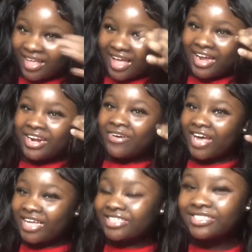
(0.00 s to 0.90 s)
I know
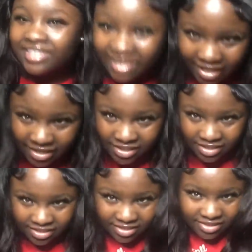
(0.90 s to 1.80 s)
I slayed
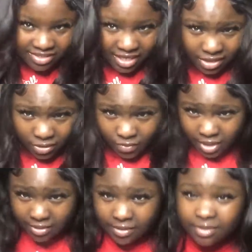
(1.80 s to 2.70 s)
this. I know
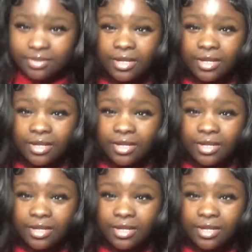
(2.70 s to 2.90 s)
I did.